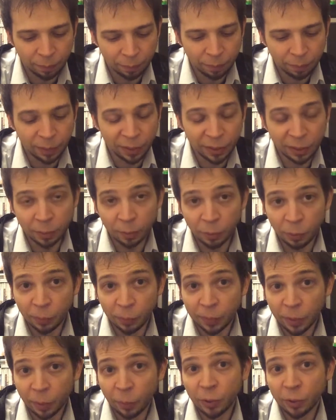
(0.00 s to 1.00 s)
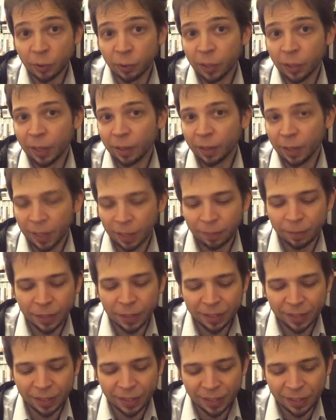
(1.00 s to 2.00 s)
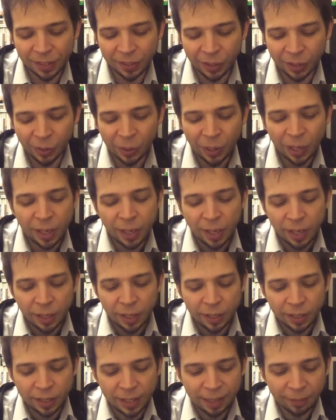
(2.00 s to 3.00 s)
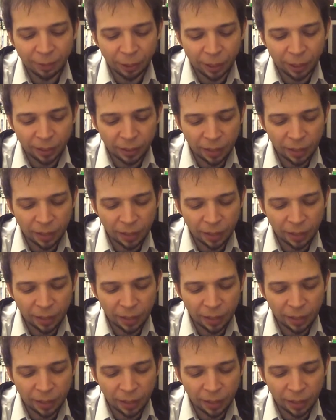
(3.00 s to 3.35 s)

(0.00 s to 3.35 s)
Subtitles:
Bust a Move, the original, obviously. So I just never.